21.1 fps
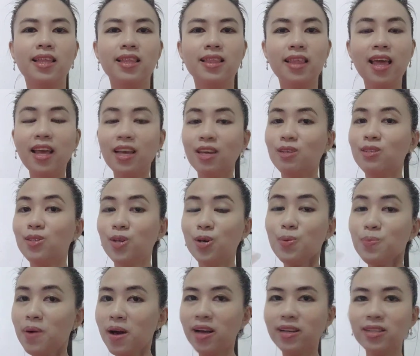Thank you
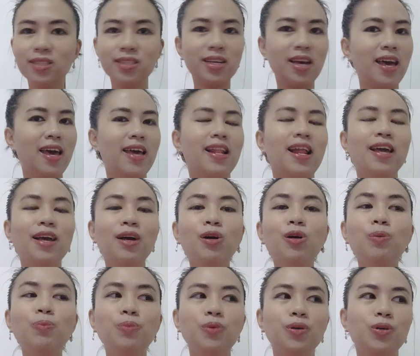so much. And I
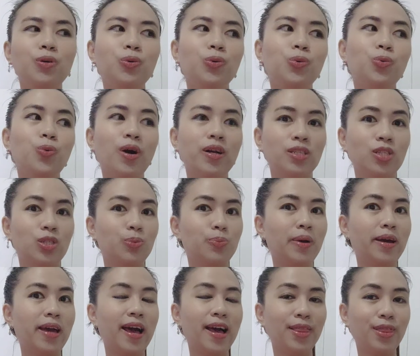hope you watch
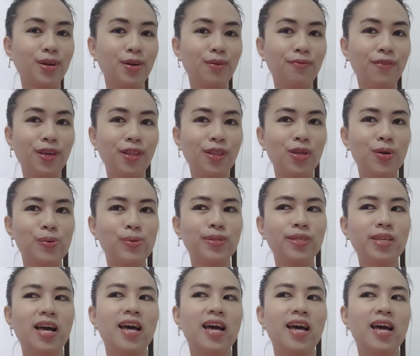my other videos.